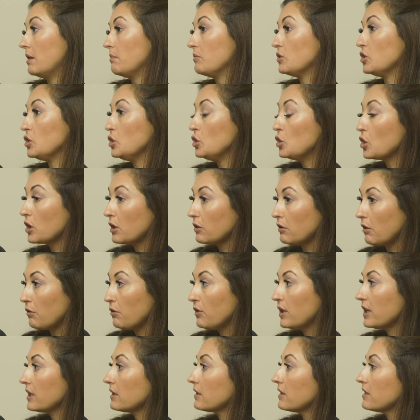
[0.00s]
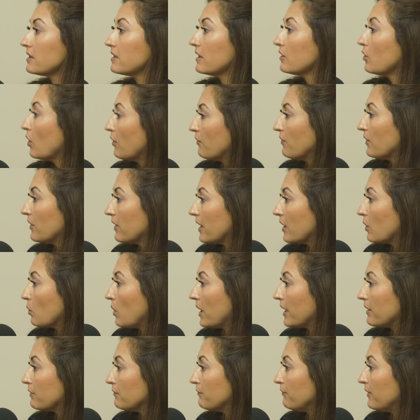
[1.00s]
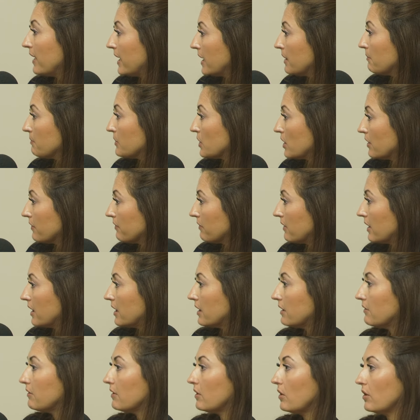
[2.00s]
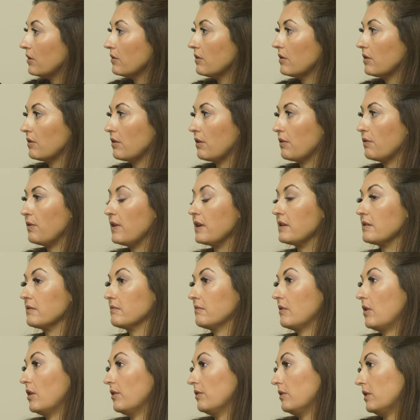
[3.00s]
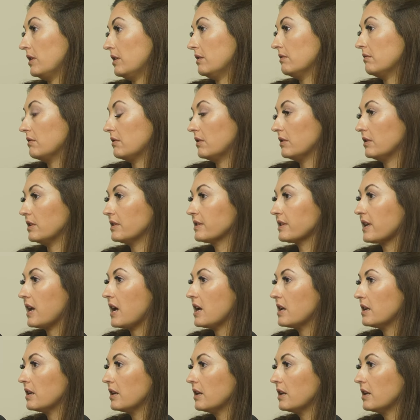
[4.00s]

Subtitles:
So you look at the thickness, and often they're quite inflamed, aren't they? On the scan.